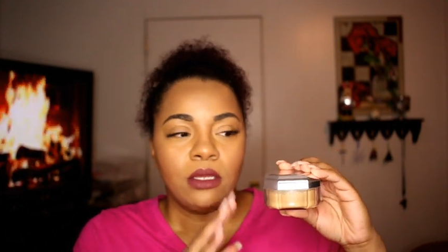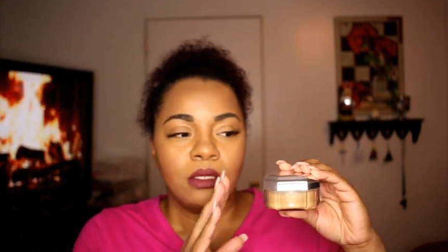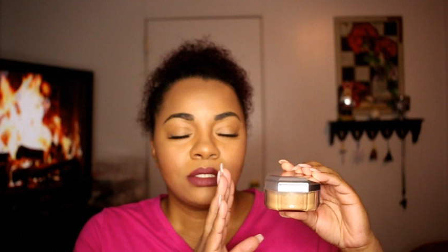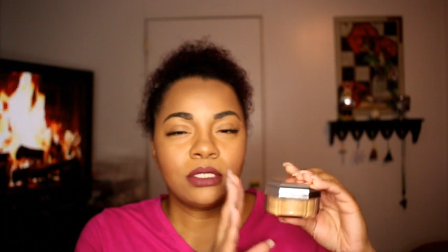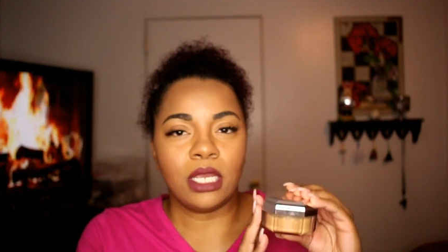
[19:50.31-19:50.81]

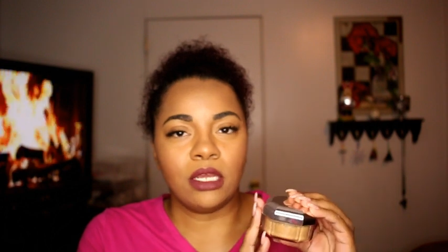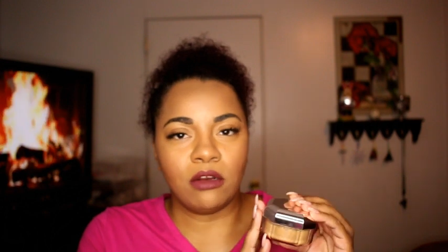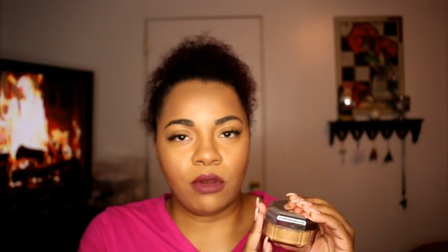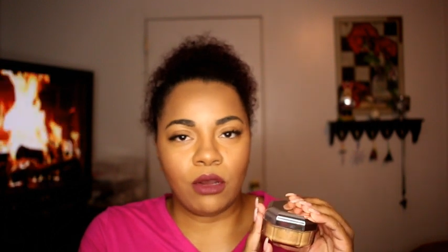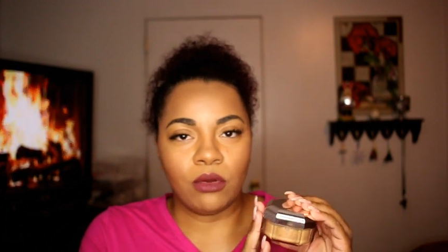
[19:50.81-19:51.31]
Second
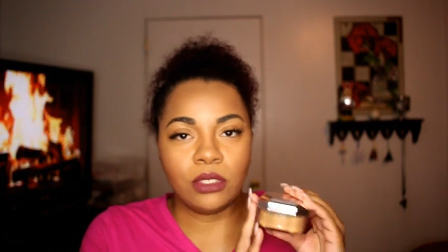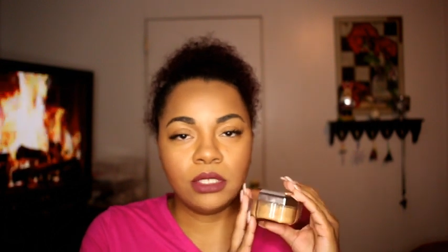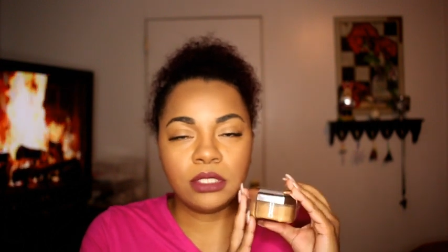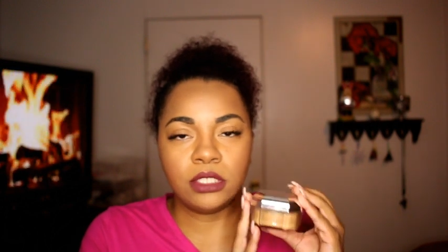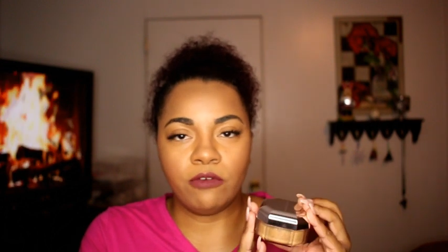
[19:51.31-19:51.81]
of all,
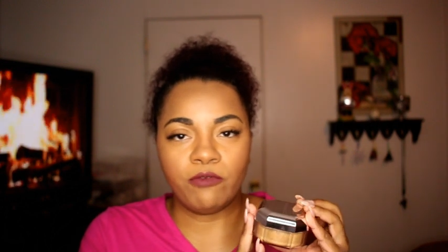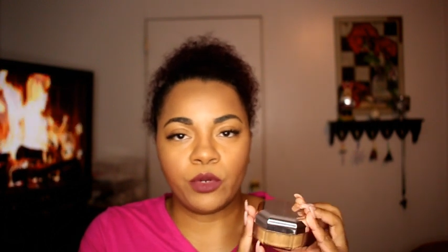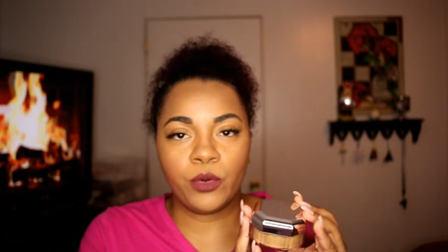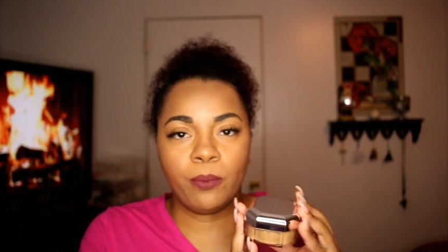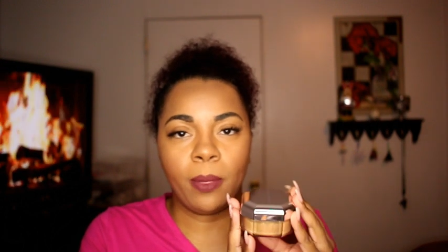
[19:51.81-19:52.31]
the
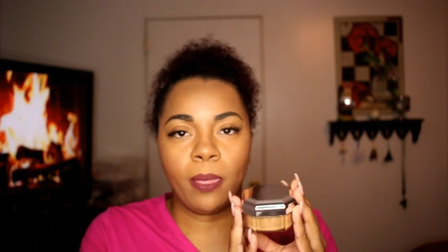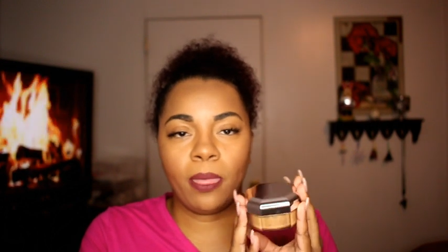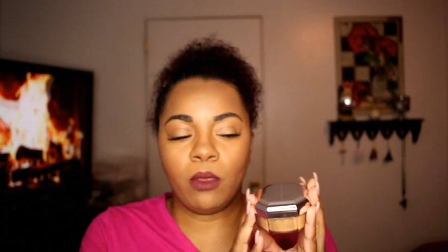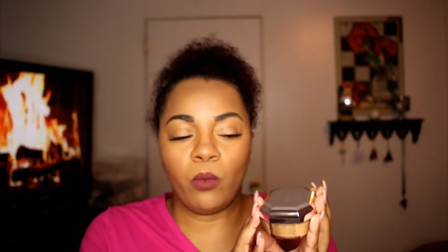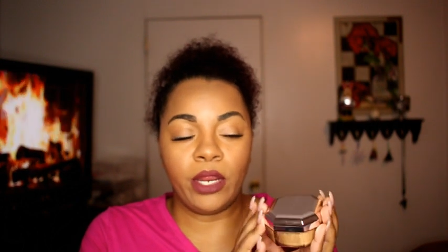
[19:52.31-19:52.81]
sifter,
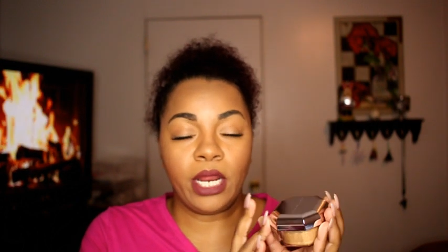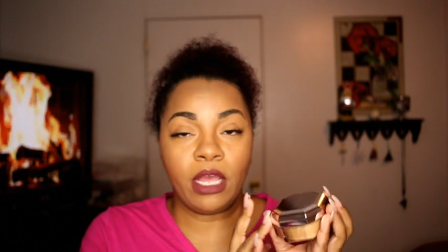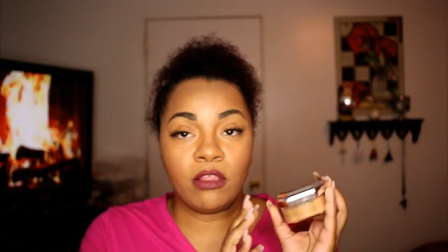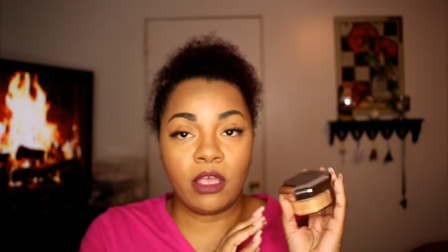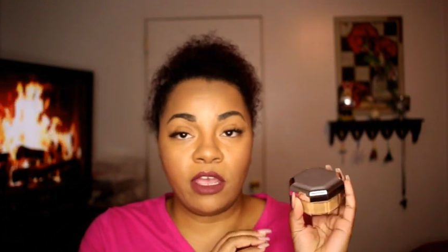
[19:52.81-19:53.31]
where it
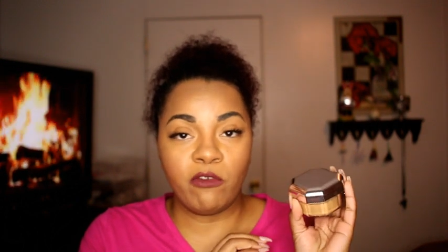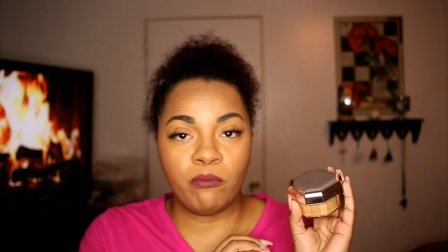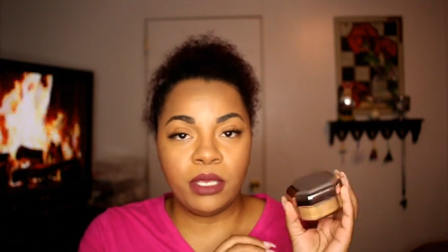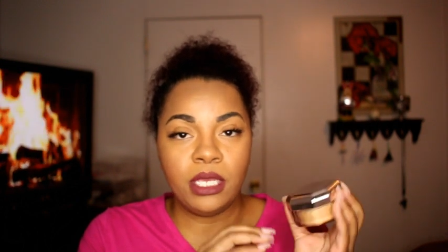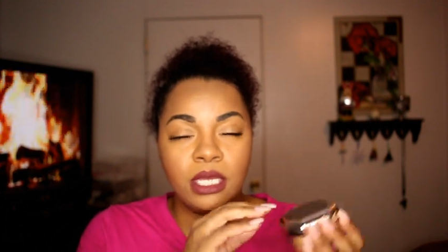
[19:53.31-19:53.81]
has the
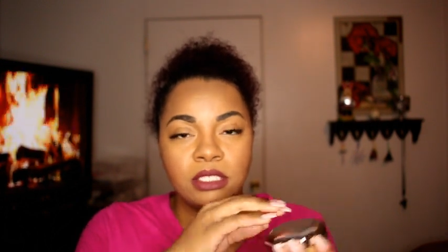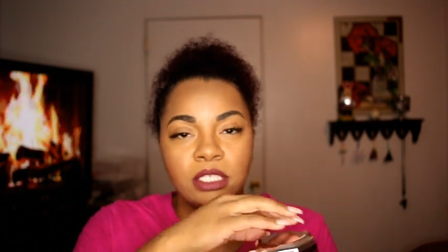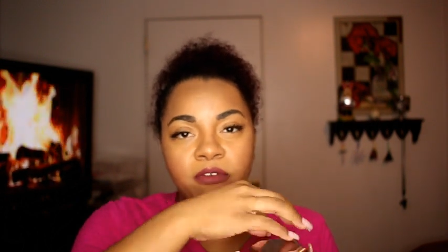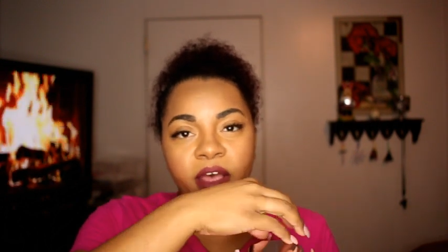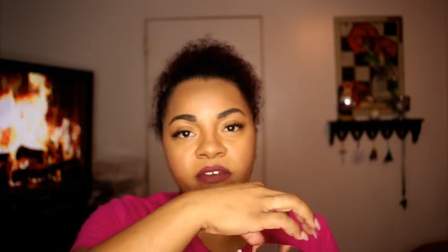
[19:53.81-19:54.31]
FB,
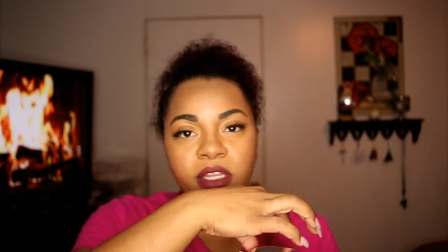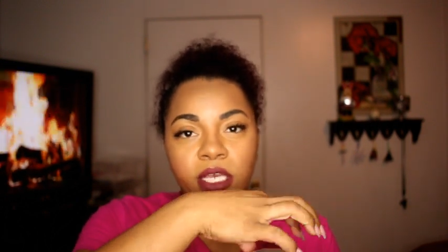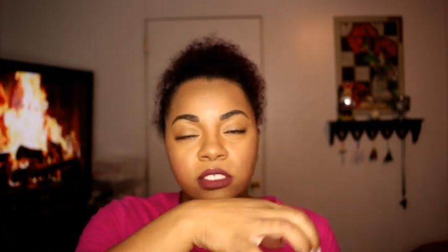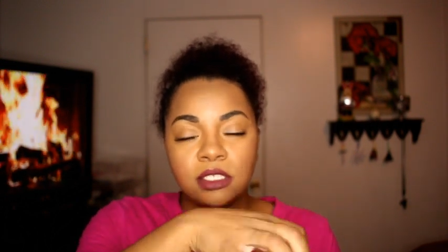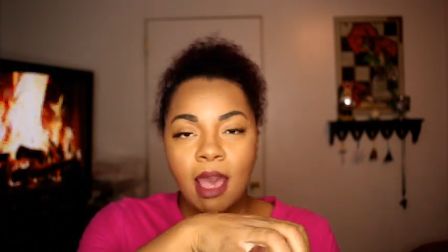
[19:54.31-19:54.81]
instead of having the
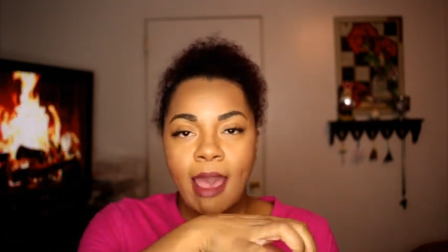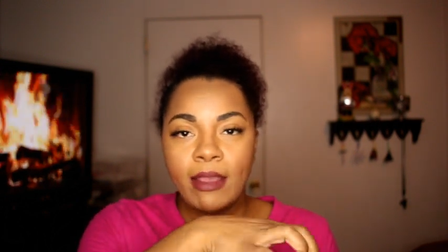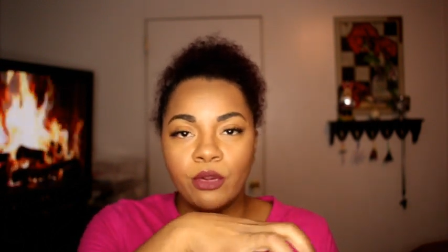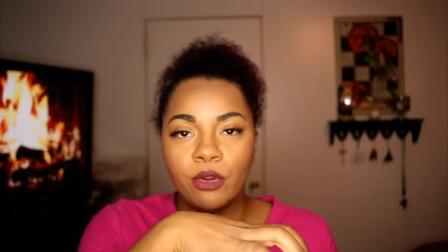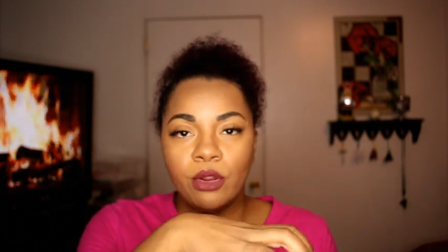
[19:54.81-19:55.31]

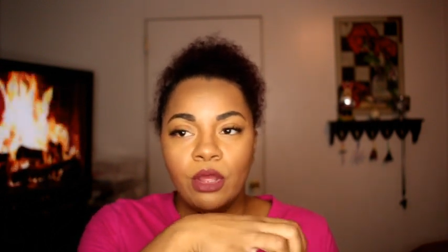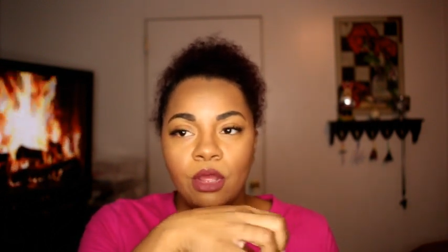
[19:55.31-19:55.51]
entire